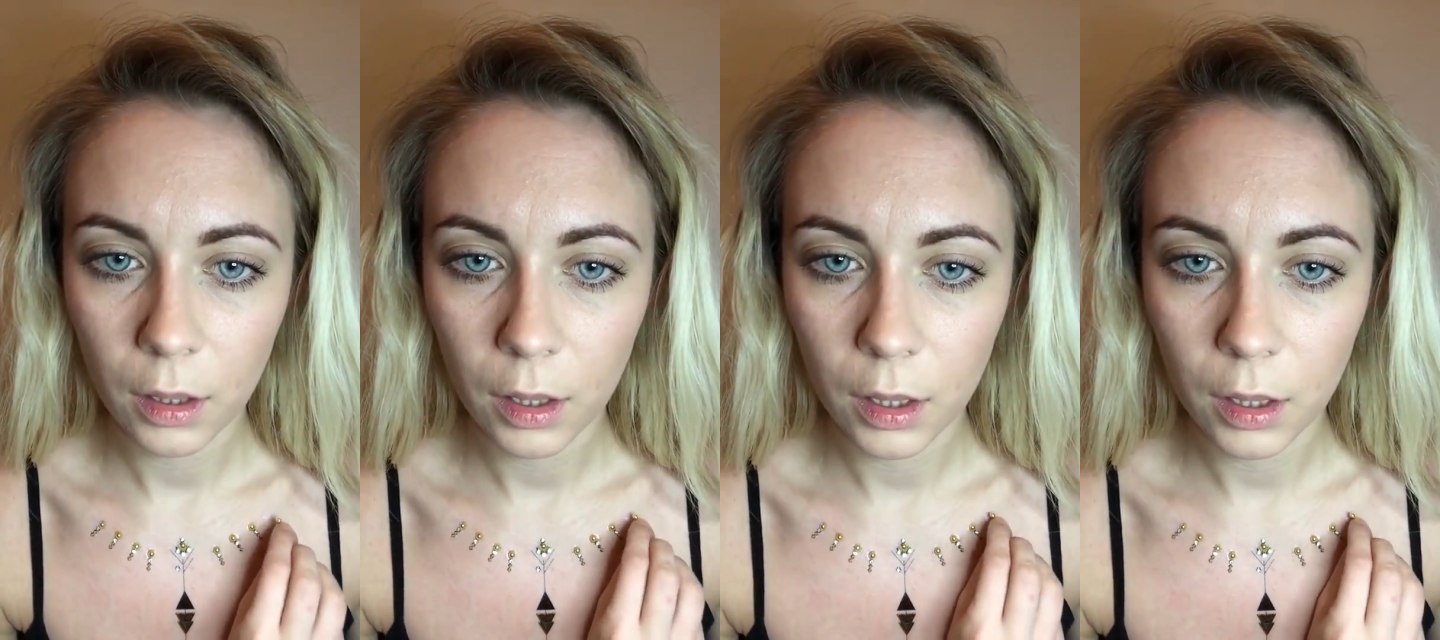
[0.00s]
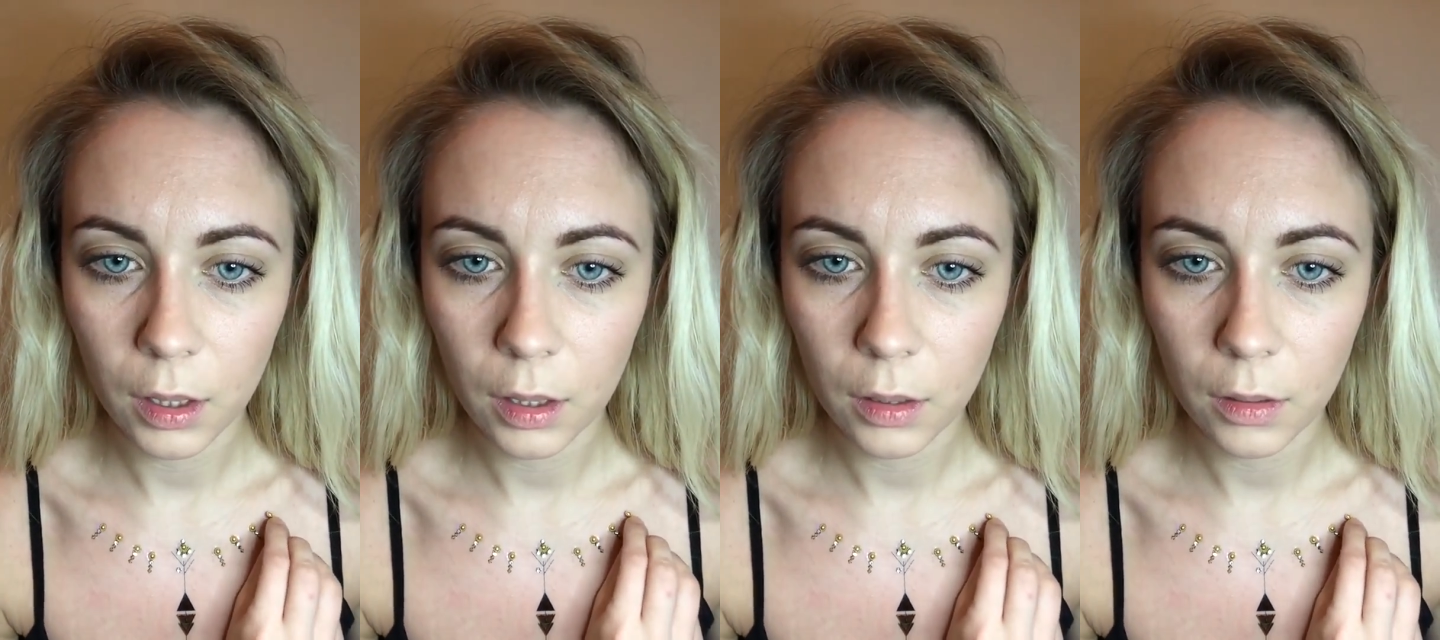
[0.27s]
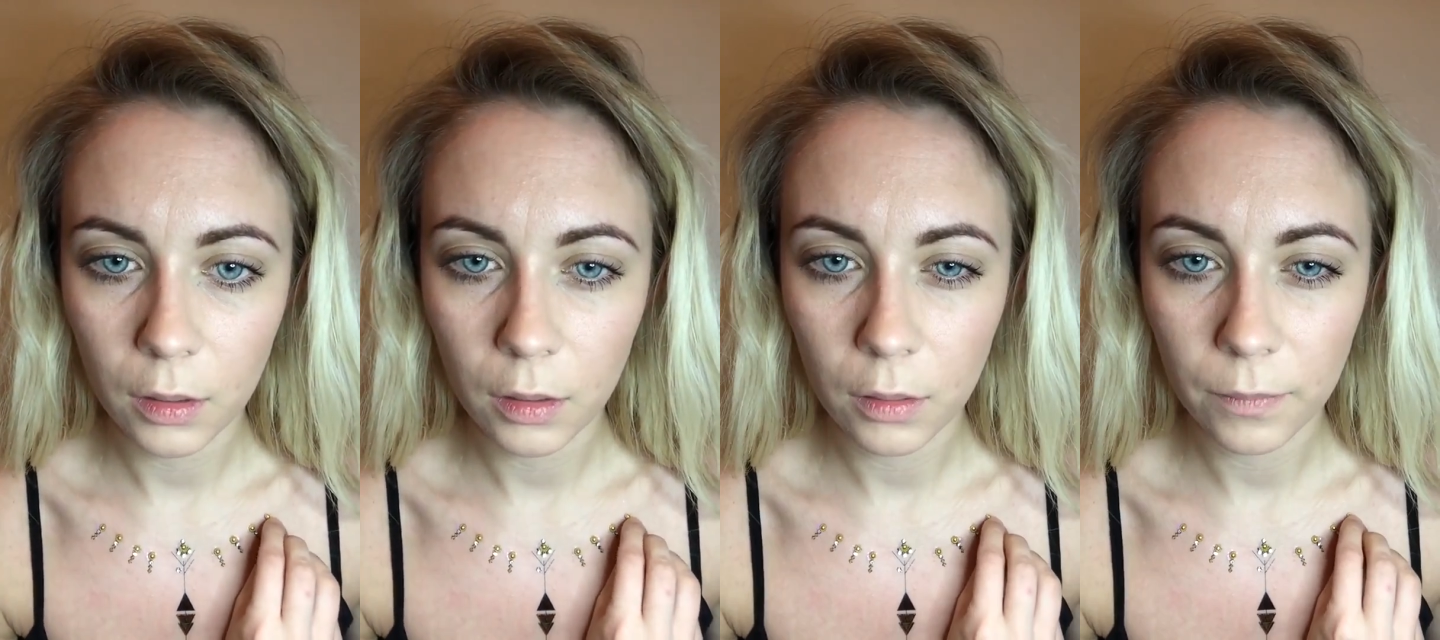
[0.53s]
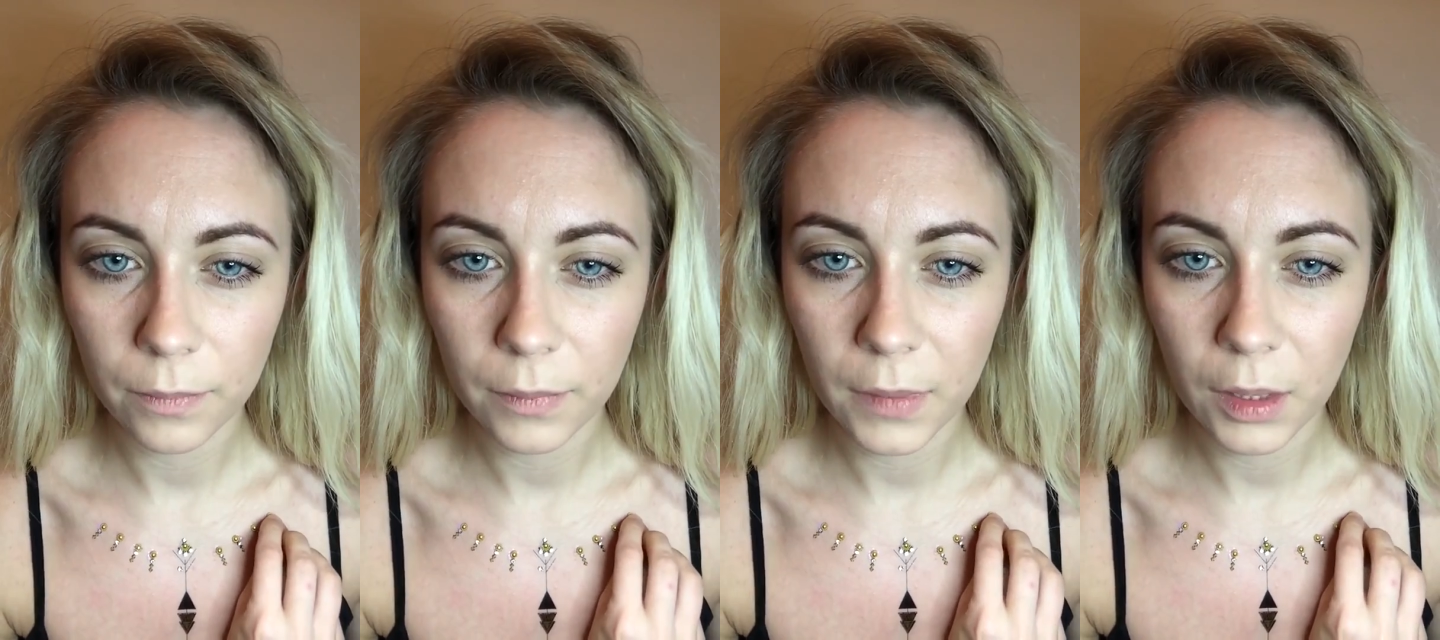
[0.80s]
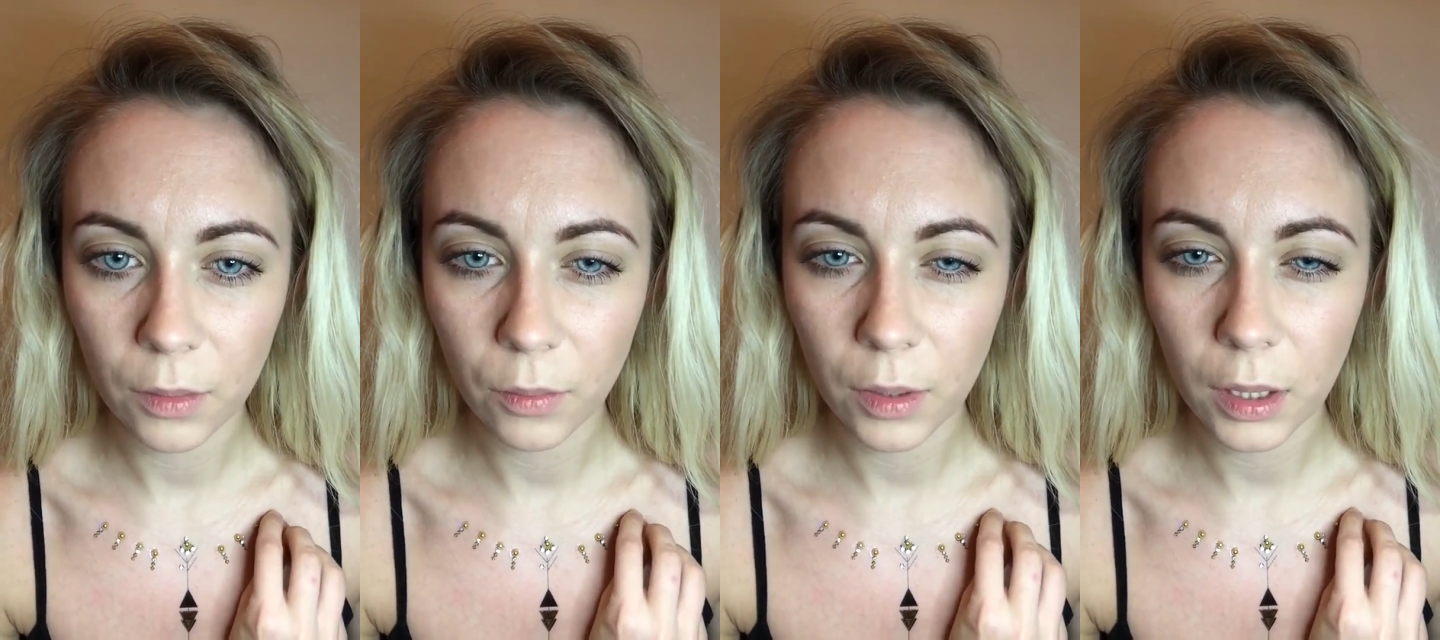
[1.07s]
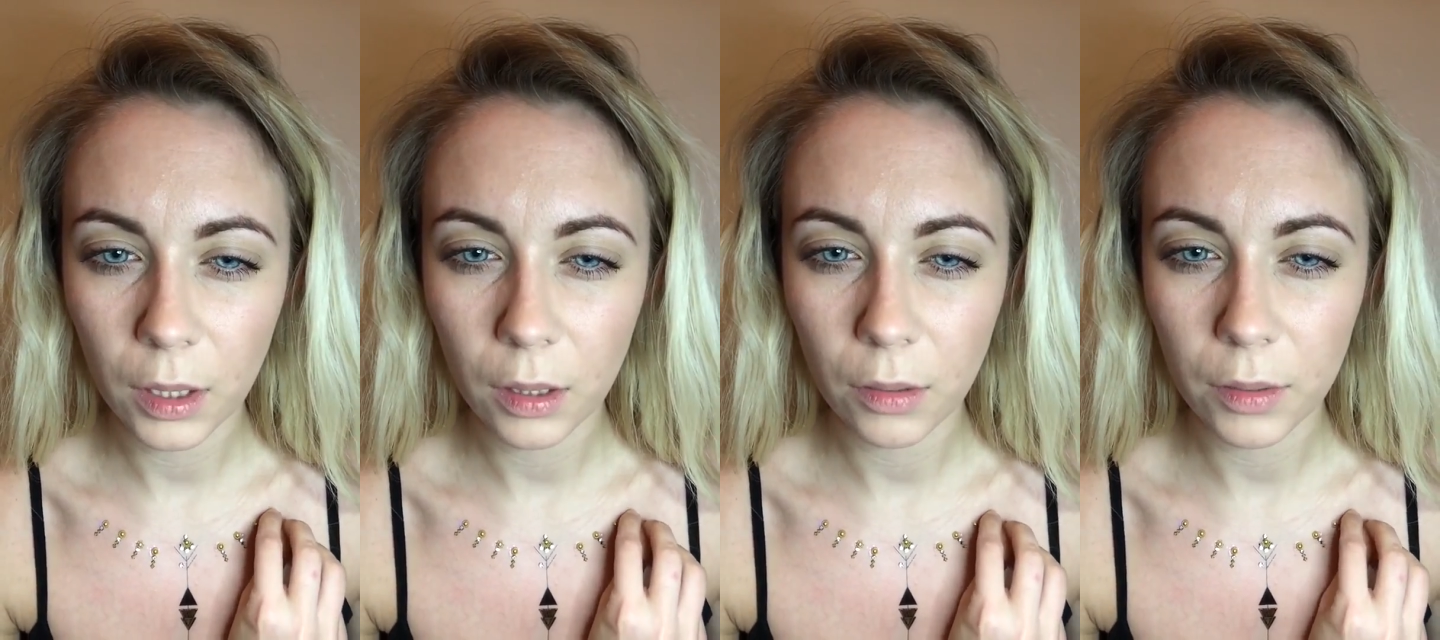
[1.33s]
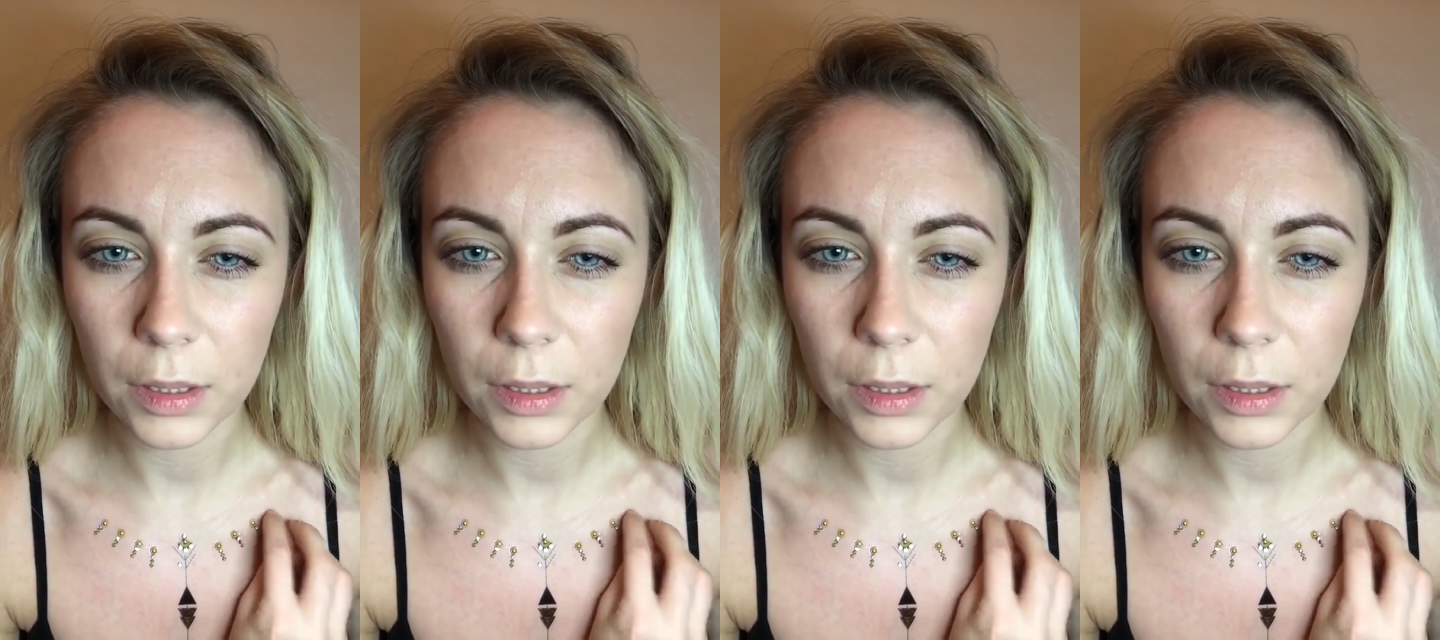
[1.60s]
And when I go